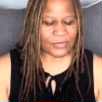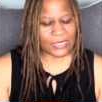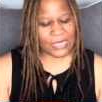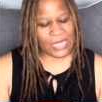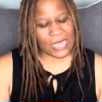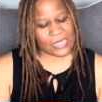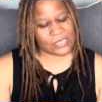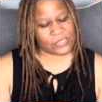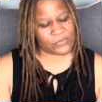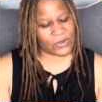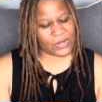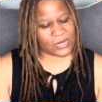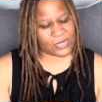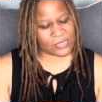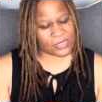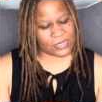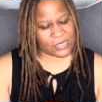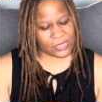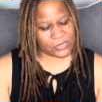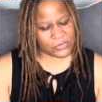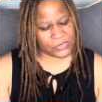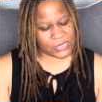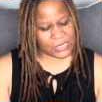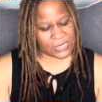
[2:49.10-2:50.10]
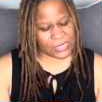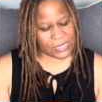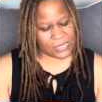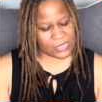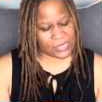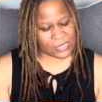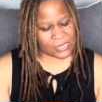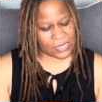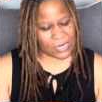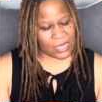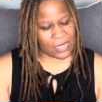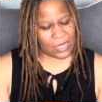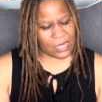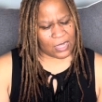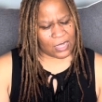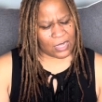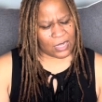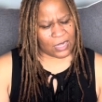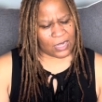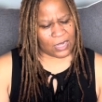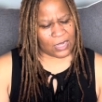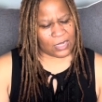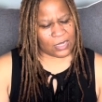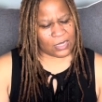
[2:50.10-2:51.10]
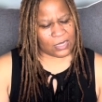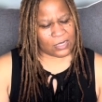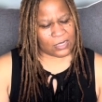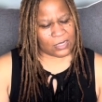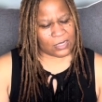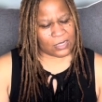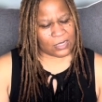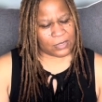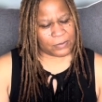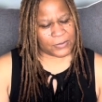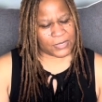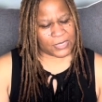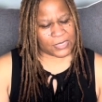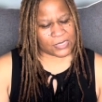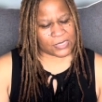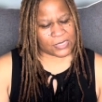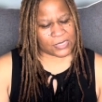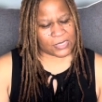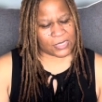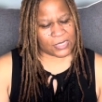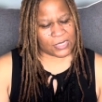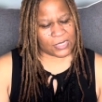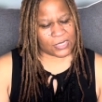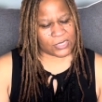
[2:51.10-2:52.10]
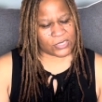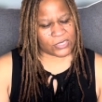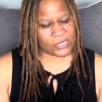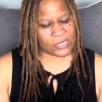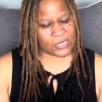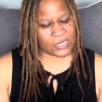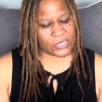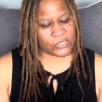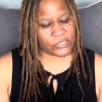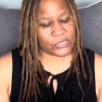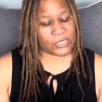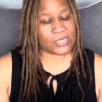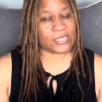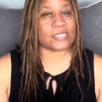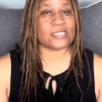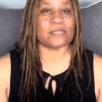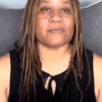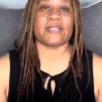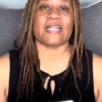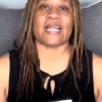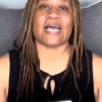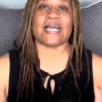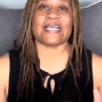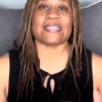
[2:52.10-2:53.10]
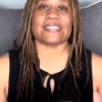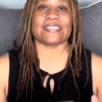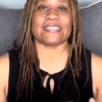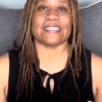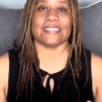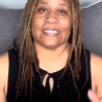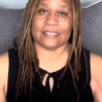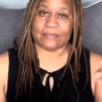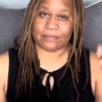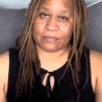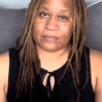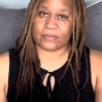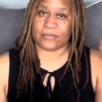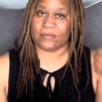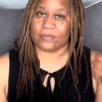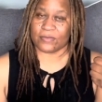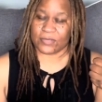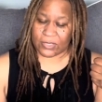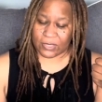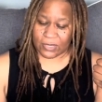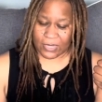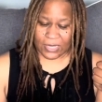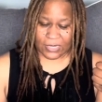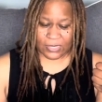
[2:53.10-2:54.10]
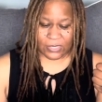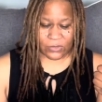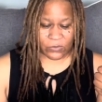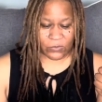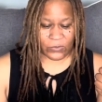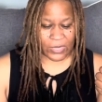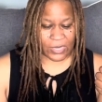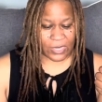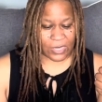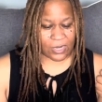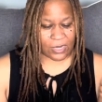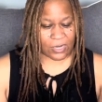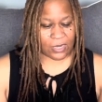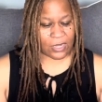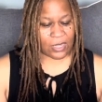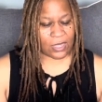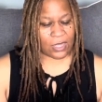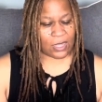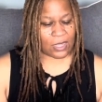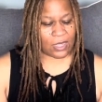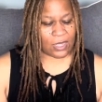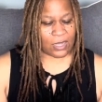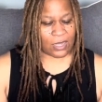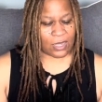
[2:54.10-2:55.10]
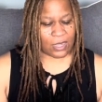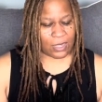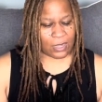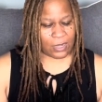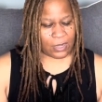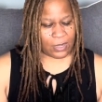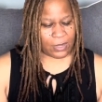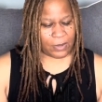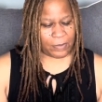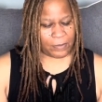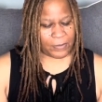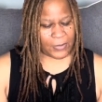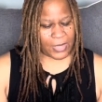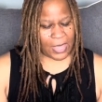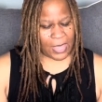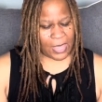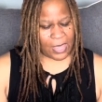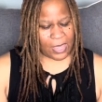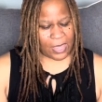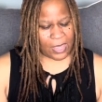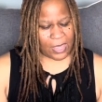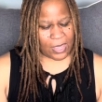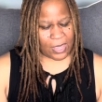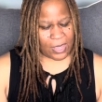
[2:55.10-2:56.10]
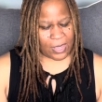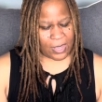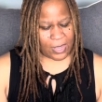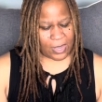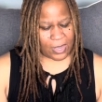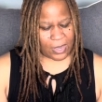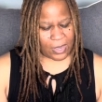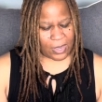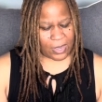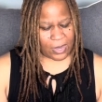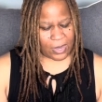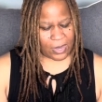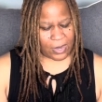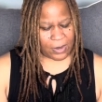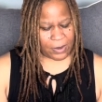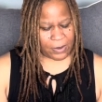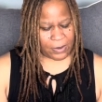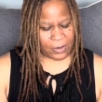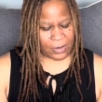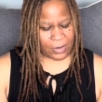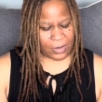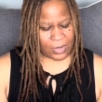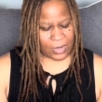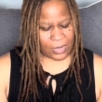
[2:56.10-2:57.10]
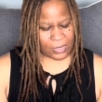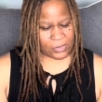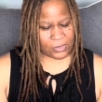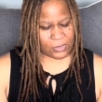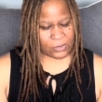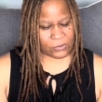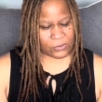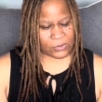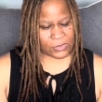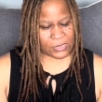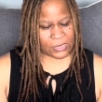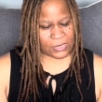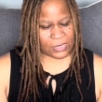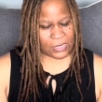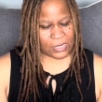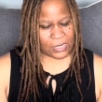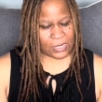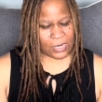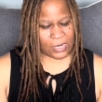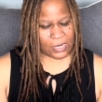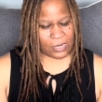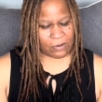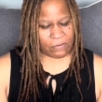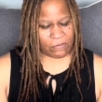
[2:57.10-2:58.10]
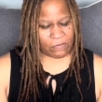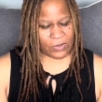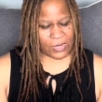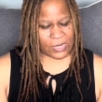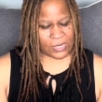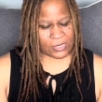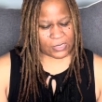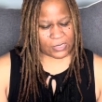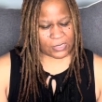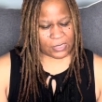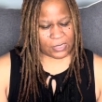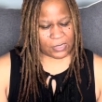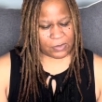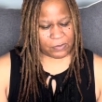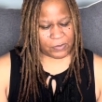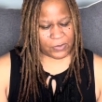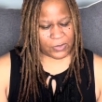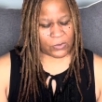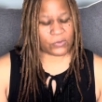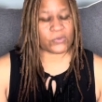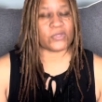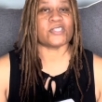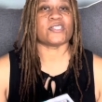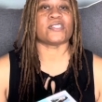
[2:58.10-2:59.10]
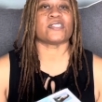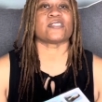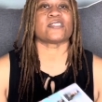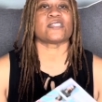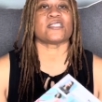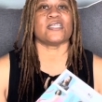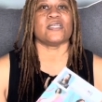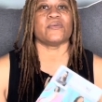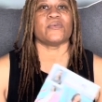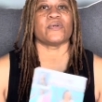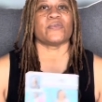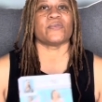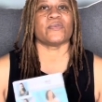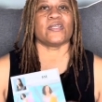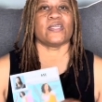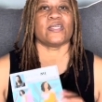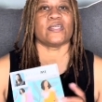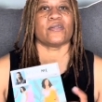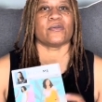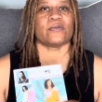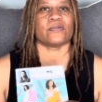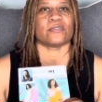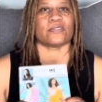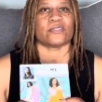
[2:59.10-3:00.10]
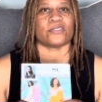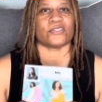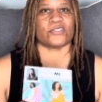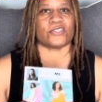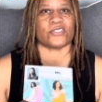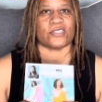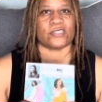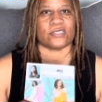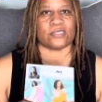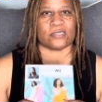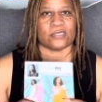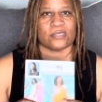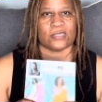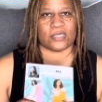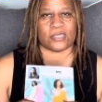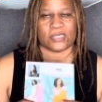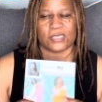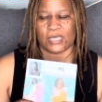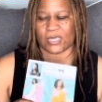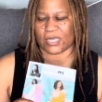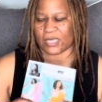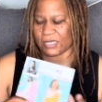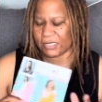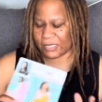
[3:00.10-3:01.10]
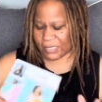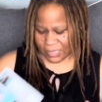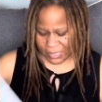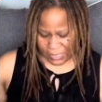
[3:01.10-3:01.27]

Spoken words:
As far as notions, let's see, it just says you need some elastic, so that's a win. And I don't see interfacing, but we shall see when we dig into